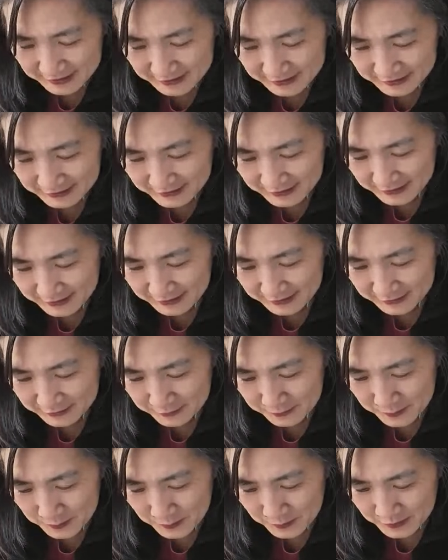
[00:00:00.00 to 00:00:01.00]
okay,
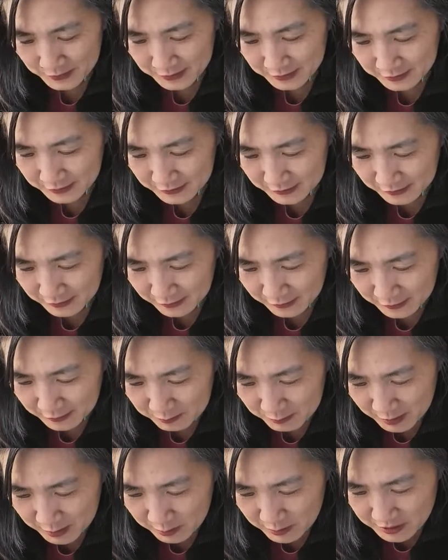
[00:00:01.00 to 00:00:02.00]
on
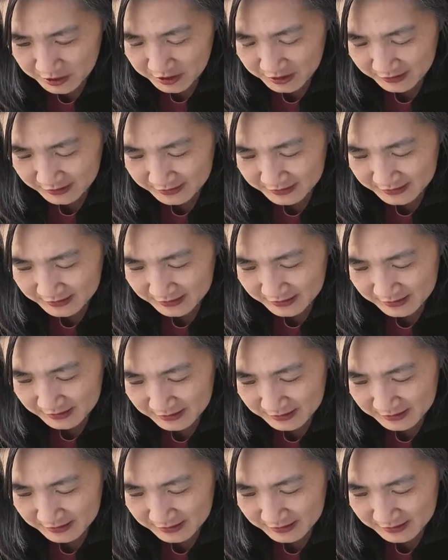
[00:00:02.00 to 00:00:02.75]
my wish list.